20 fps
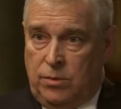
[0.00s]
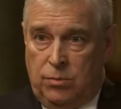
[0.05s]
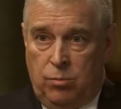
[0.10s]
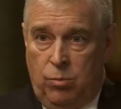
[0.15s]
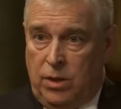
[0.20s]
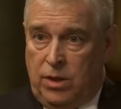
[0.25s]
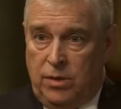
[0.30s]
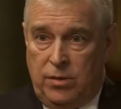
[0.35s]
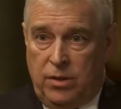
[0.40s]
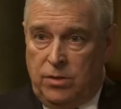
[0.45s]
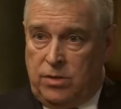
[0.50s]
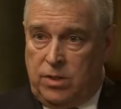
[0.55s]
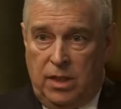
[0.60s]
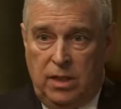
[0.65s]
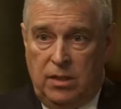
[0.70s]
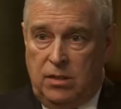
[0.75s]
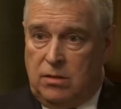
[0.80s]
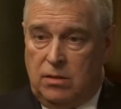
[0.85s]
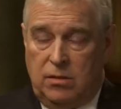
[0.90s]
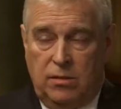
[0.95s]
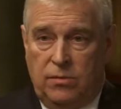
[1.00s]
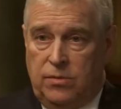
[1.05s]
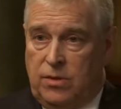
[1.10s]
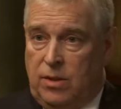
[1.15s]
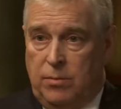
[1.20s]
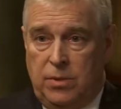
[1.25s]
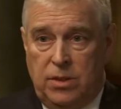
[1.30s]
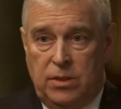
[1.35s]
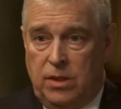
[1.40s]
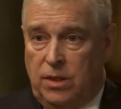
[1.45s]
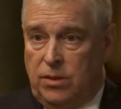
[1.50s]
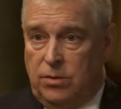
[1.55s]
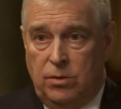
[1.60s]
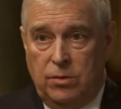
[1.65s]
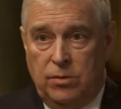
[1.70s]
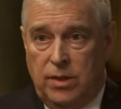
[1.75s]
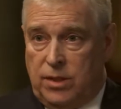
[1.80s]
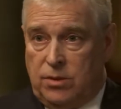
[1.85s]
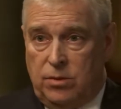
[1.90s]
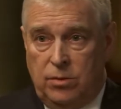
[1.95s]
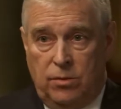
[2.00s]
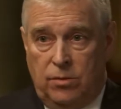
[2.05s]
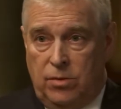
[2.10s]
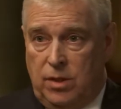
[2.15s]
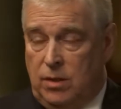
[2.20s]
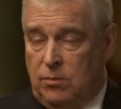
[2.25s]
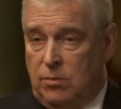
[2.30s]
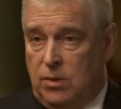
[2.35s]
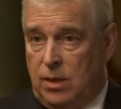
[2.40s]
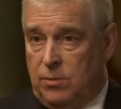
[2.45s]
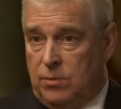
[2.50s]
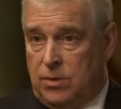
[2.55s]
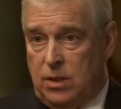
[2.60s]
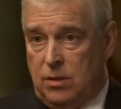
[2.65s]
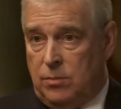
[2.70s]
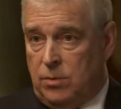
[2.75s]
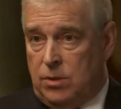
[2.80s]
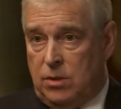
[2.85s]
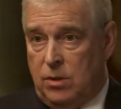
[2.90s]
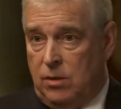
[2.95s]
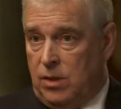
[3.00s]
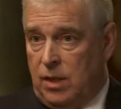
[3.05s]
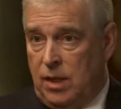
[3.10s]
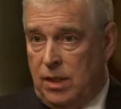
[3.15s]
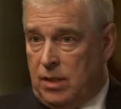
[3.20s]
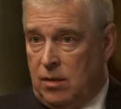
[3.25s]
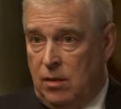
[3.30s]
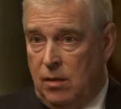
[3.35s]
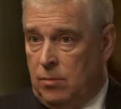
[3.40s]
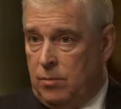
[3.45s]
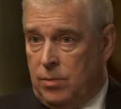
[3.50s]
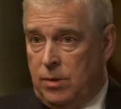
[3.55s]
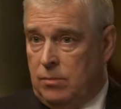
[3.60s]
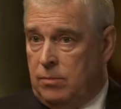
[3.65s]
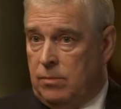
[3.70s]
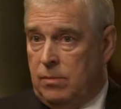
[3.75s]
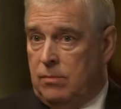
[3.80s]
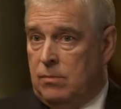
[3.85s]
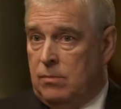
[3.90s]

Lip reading: was one of those things that if somebody's going through that sort of thing, well, I'm terribly sorry, I can't be.